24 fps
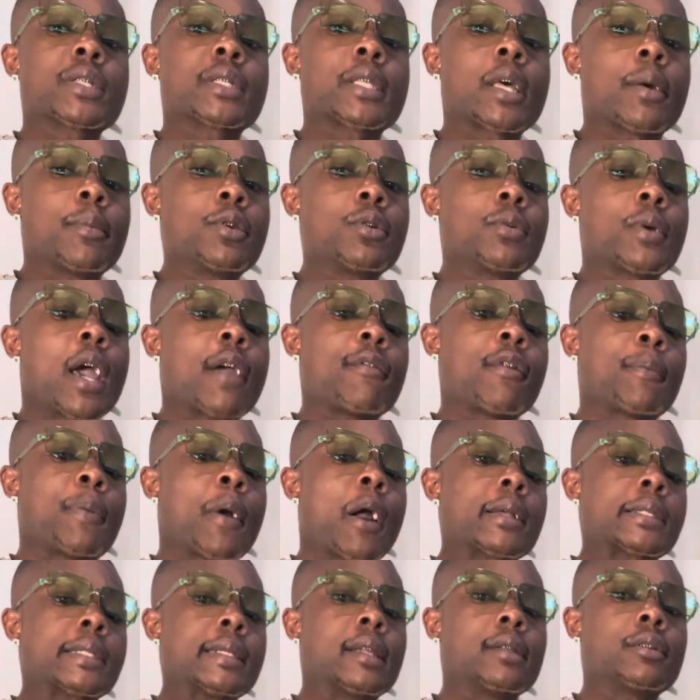Some of you gave a
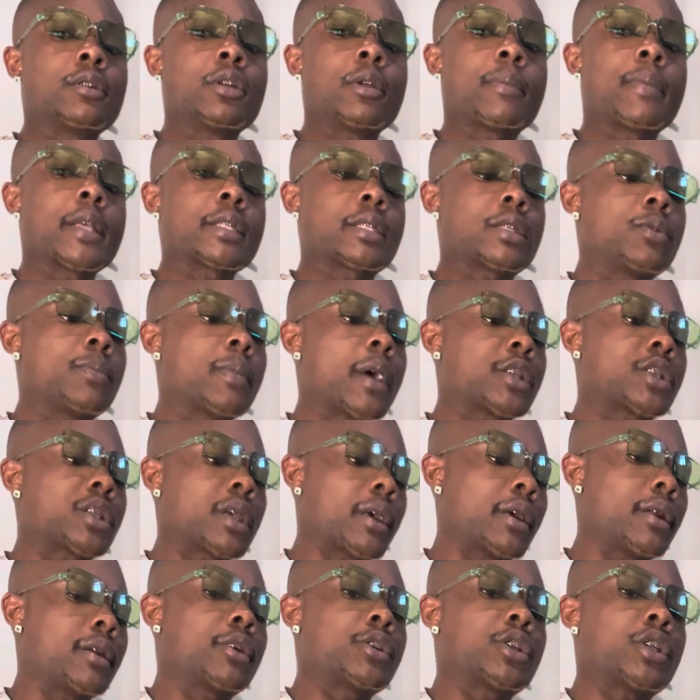person a little bit too much
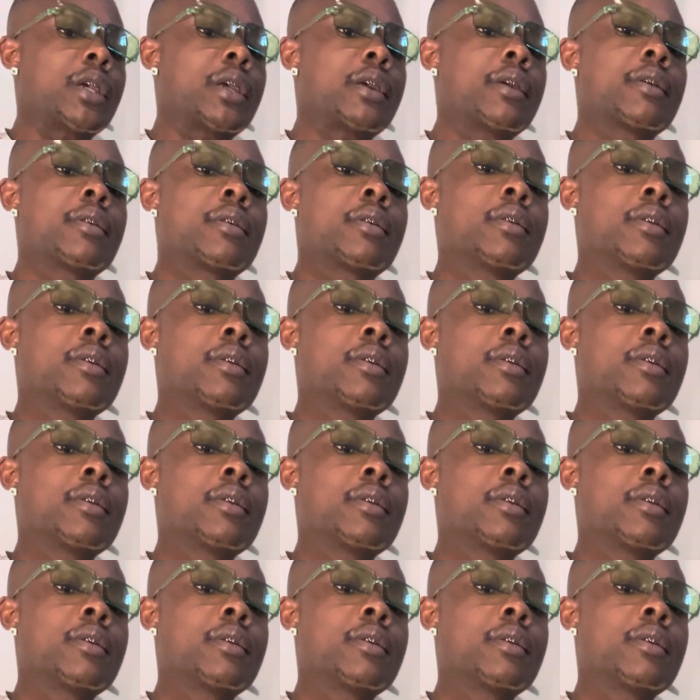energy.